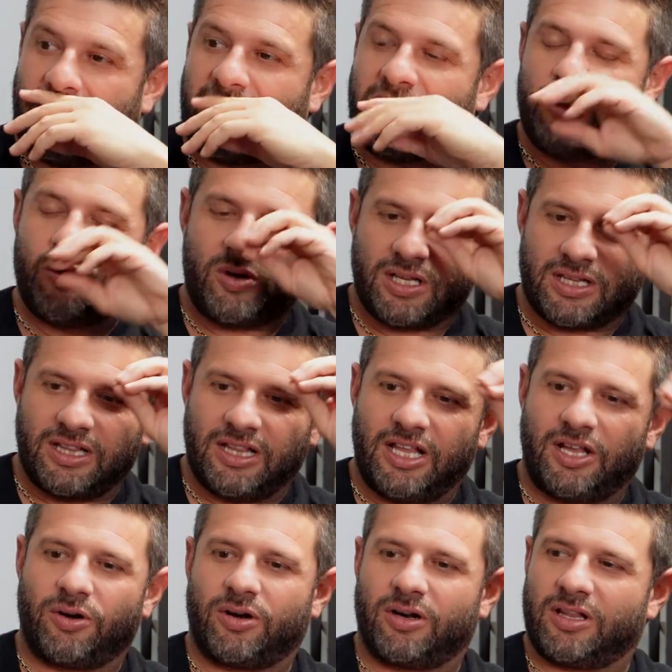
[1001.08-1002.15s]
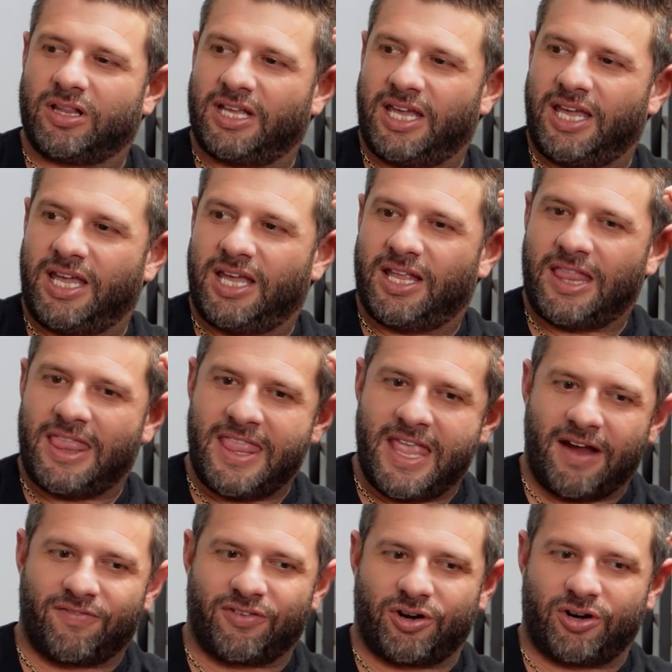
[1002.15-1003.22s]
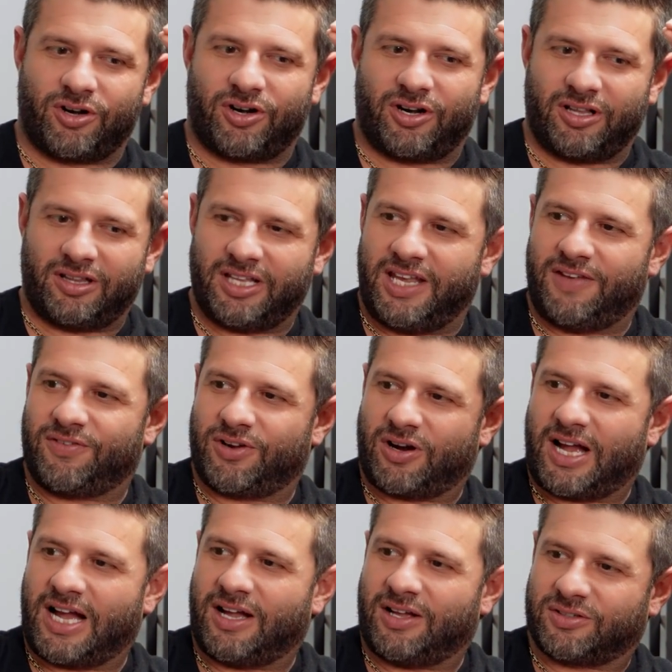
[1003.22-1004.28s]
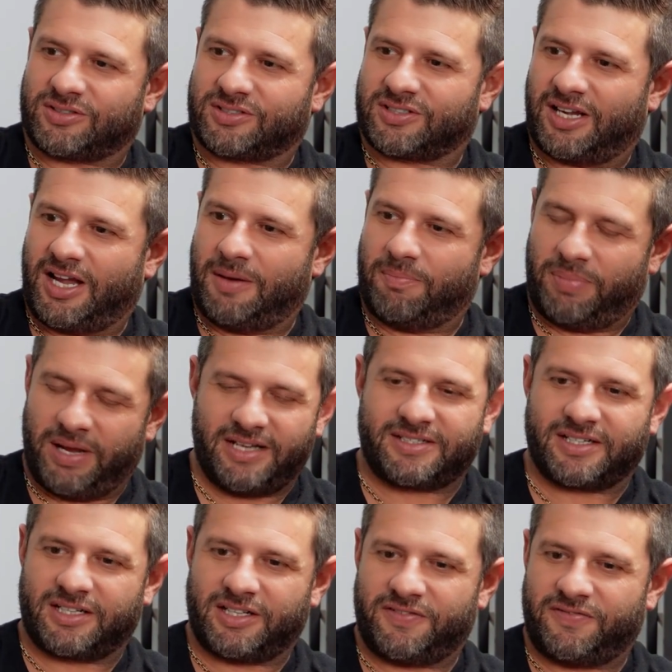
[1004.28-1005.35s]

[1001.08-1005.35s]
Like, you could literally never leave your house and basically